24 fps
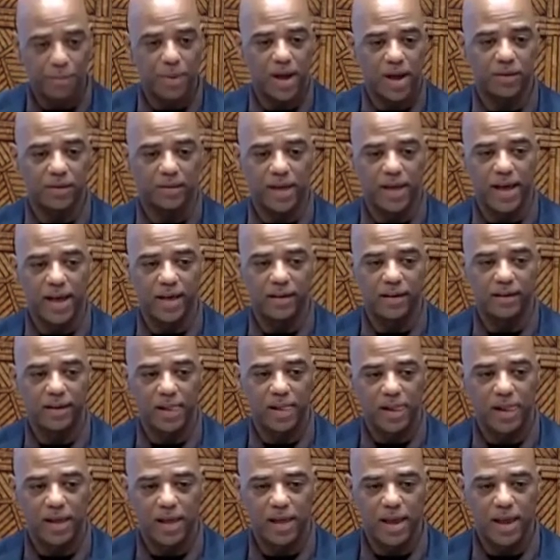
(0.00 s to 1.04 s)
that,
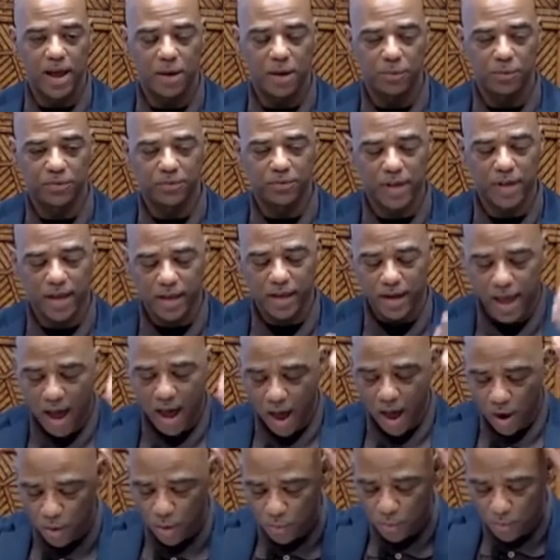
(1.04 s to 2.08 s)
and I was saying
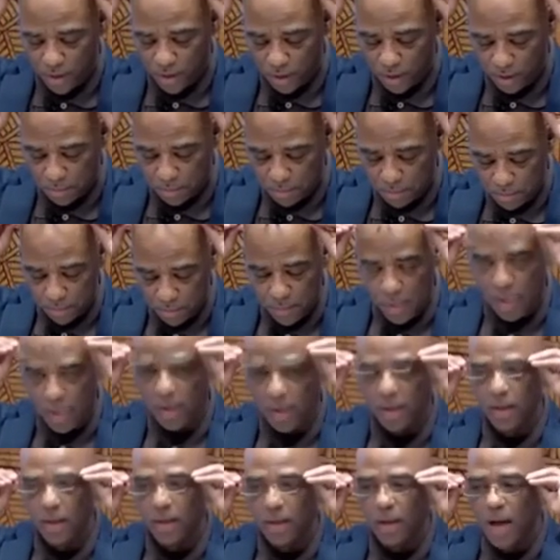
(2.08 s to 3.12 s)
how
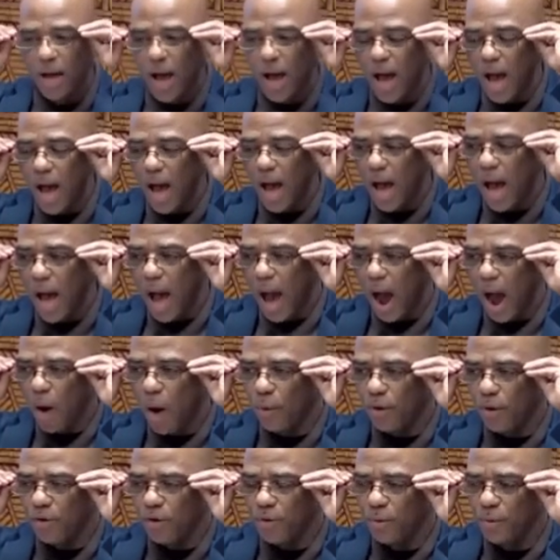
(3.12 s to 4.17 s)
are
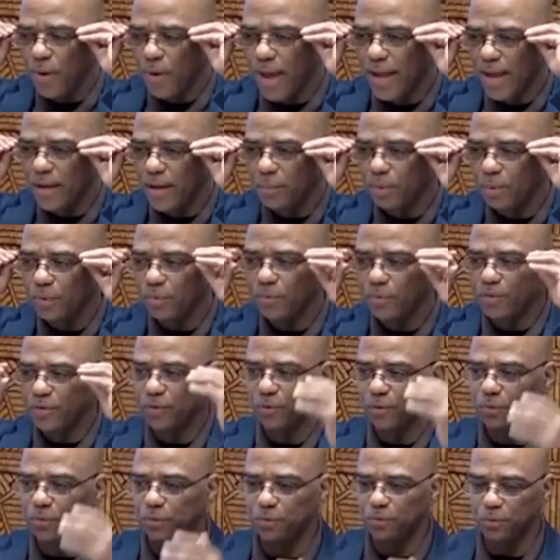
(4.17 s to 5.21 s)
you able
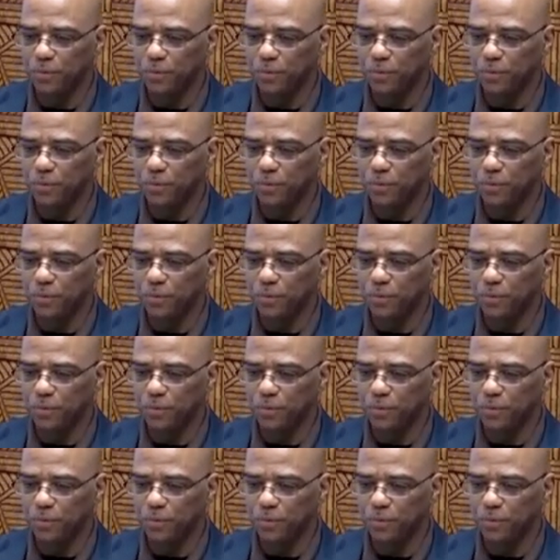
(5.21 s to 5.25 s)
to